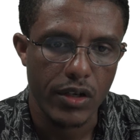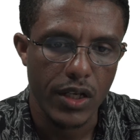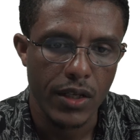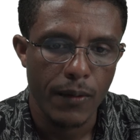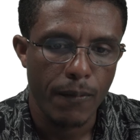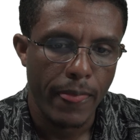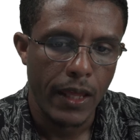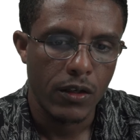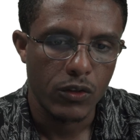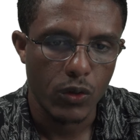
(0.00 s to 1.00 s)
Lee.
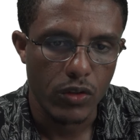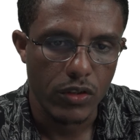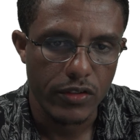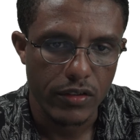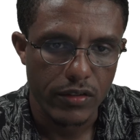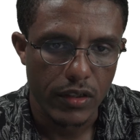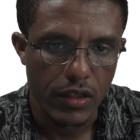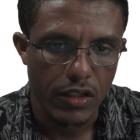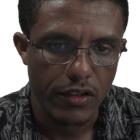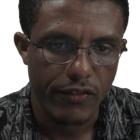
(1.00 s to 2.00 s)
So this is
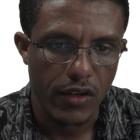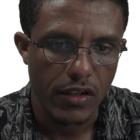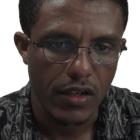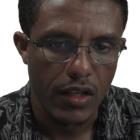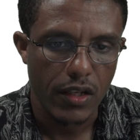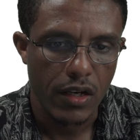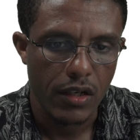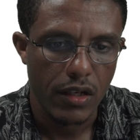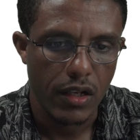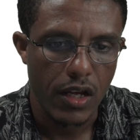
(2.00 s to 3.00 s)
different data,
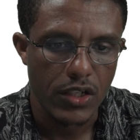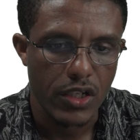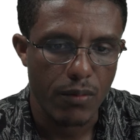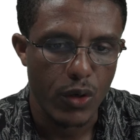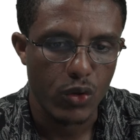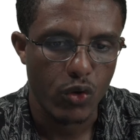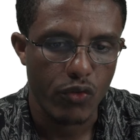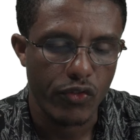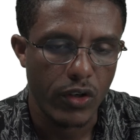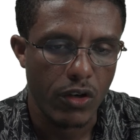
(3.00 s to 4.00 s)
a large amount
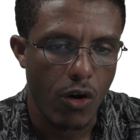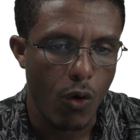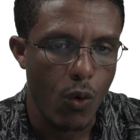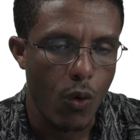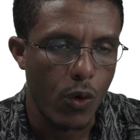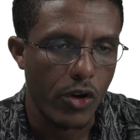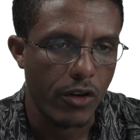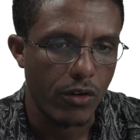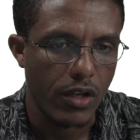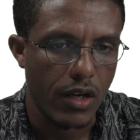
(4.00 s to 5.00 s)
of
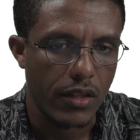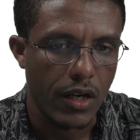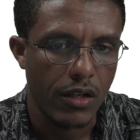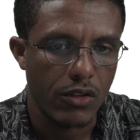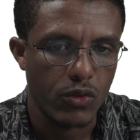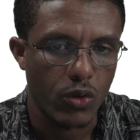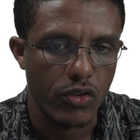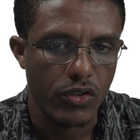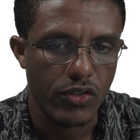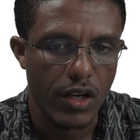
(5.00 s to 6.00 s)
audio data. So
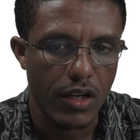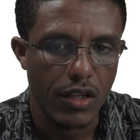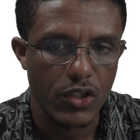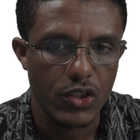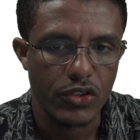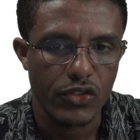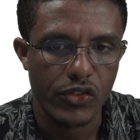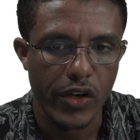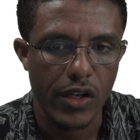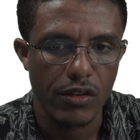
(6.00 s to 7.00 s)
this data just
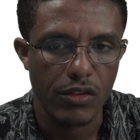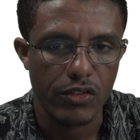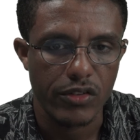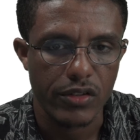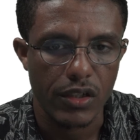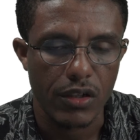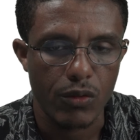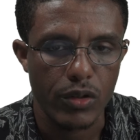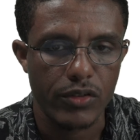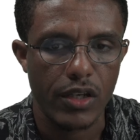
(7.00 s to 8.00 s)
train this,
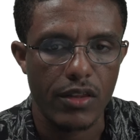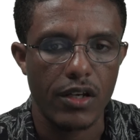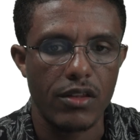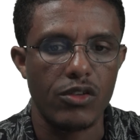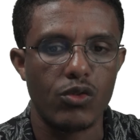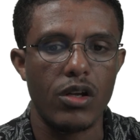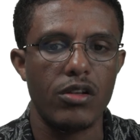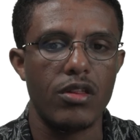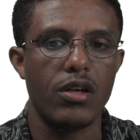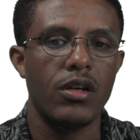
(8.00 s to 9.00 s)
we say that this one
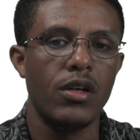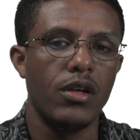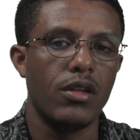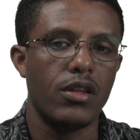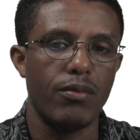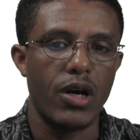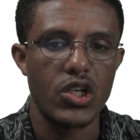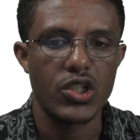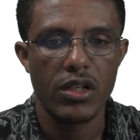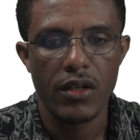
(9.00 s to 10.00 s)
is the
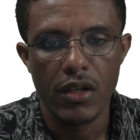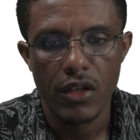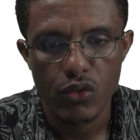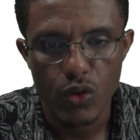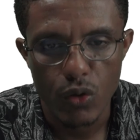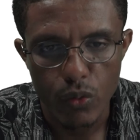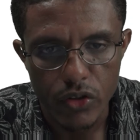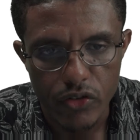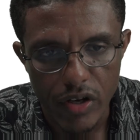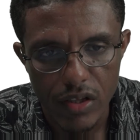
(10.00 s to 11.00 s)
machine. So we
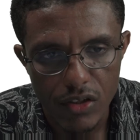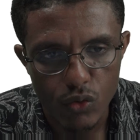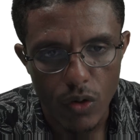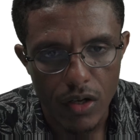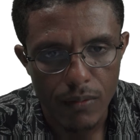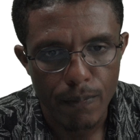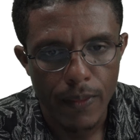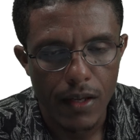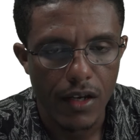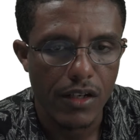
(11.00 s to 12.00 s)
train this one,
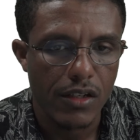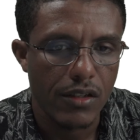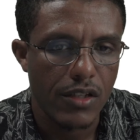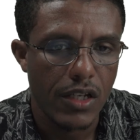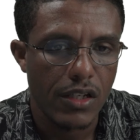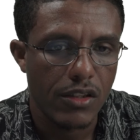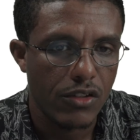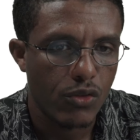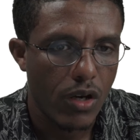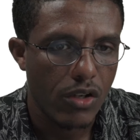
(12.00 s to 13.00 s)
and then
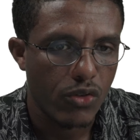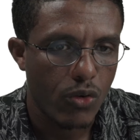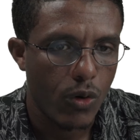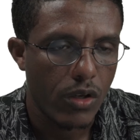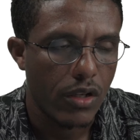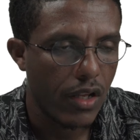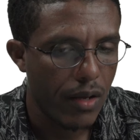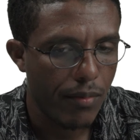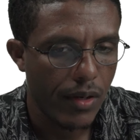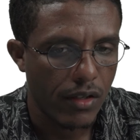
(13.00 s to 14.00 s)
this one is called the
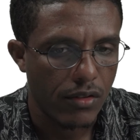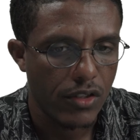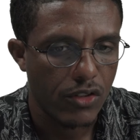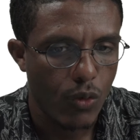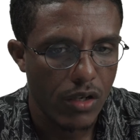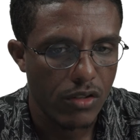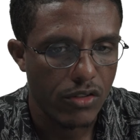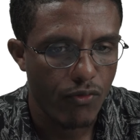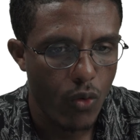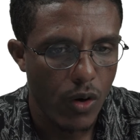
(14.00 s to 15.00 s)
labeling. This one is the
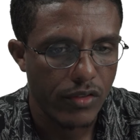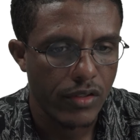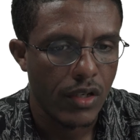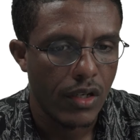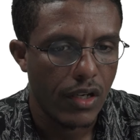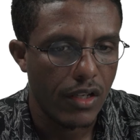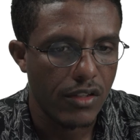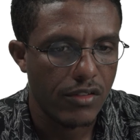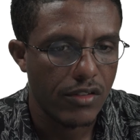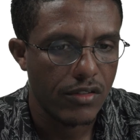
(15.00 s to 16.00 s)
voice, and
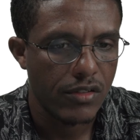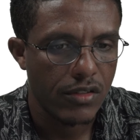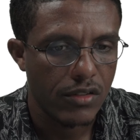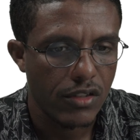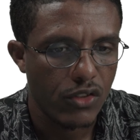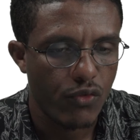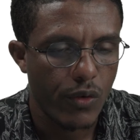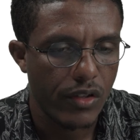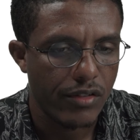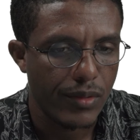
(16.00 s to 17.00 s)
this
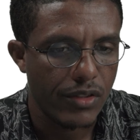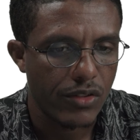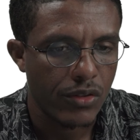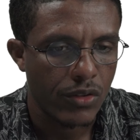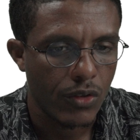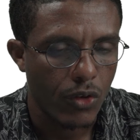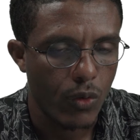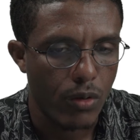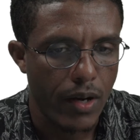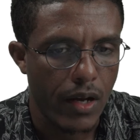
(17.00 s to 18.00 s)
voice means
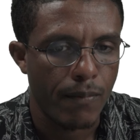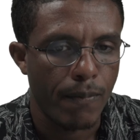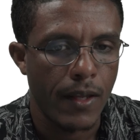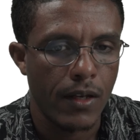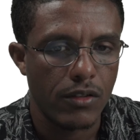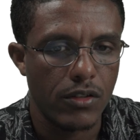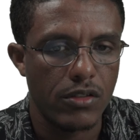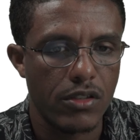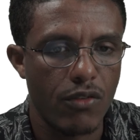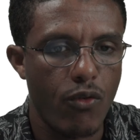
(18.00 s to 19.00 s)
goodbye. This
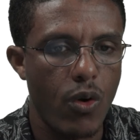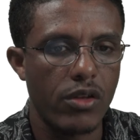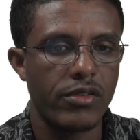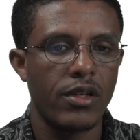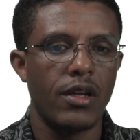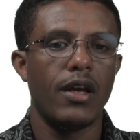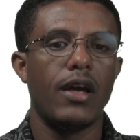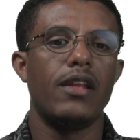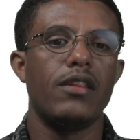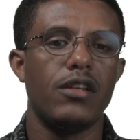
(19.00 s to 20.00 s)
is the voice,
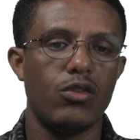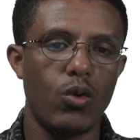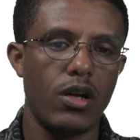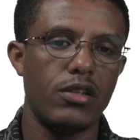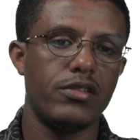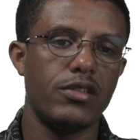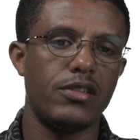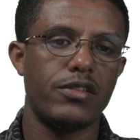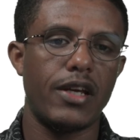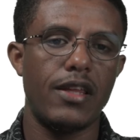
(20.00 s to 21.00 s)
and this one is, it
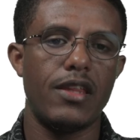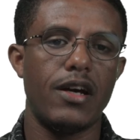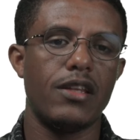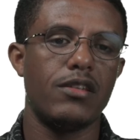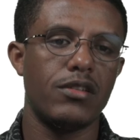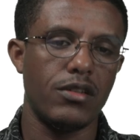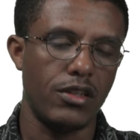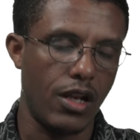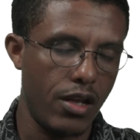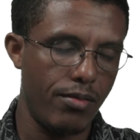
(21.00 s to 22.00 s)
said that
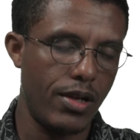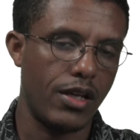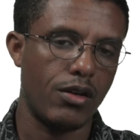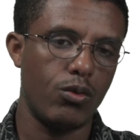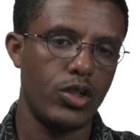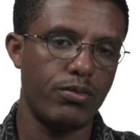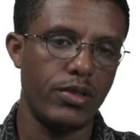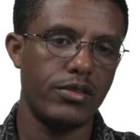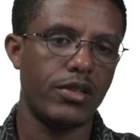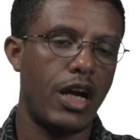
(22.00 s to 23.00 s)
the labeling, which
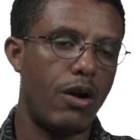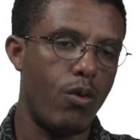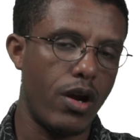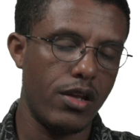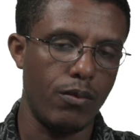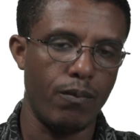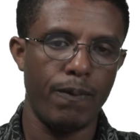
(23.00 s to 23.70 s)
means how are you.